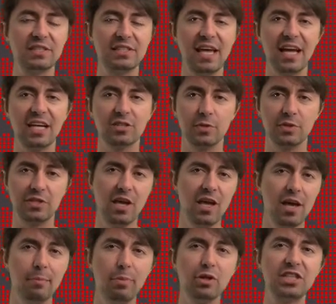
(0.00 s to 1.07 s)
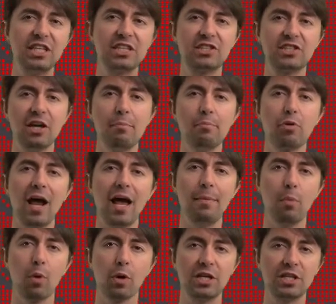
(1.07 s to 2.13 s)
Sachs was pushing
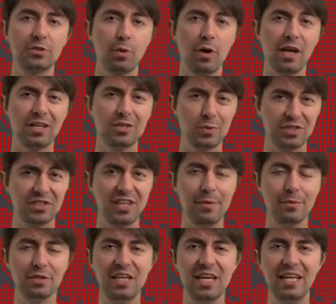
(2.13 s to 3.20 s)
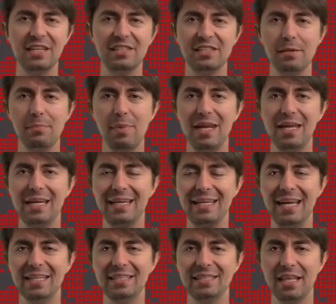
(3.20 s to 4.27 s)
subprime mortgage products while simultaneously betting
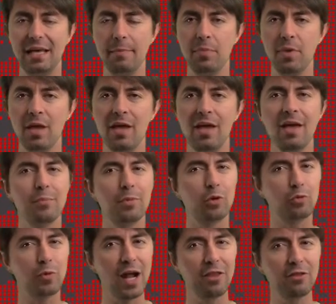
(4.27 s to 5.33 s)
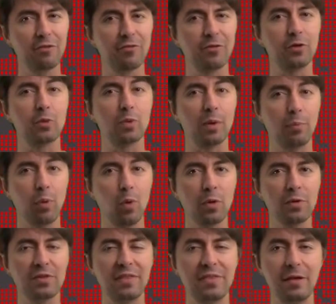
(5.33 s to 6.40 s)
against them, but rather for the
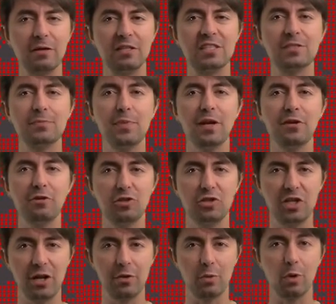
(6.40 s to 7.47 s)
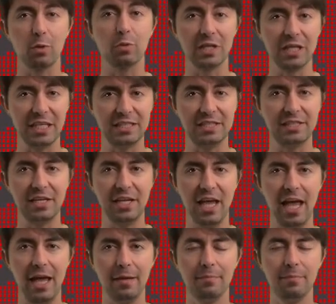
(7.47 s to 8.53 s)
report that their Inspector General released
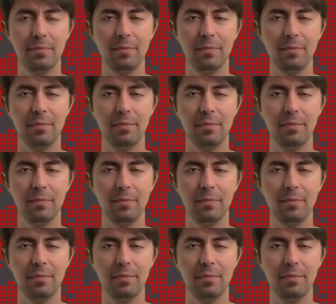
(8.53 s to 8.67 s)
today.